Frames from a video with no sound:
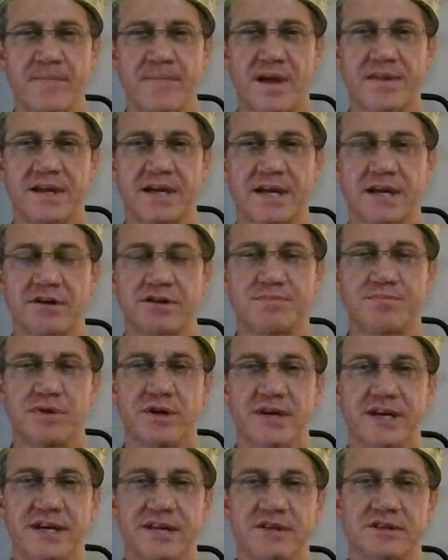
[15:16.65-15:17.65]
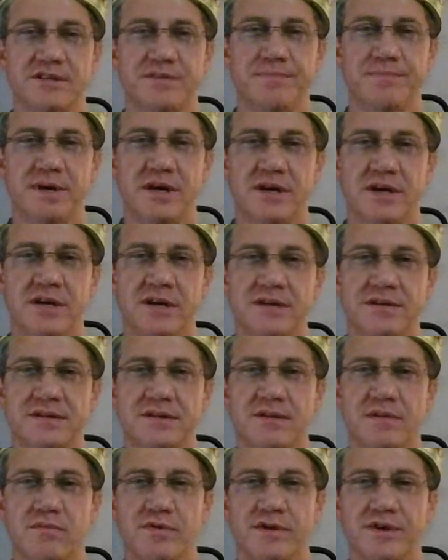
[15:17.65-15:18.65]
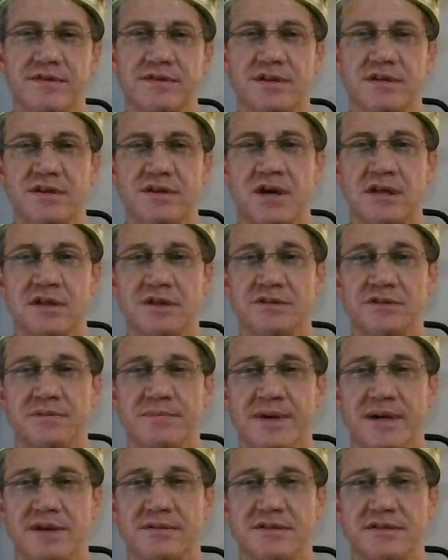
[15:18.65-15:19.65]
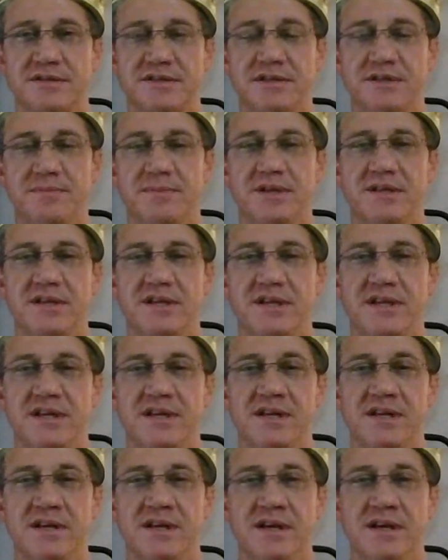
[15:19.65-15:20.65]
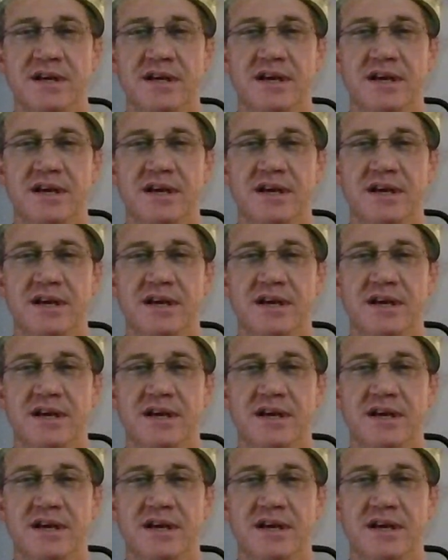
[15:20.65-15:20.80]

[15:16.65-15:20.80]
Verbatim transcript: I think I was pretty inexperienced with the knowledge about the CBD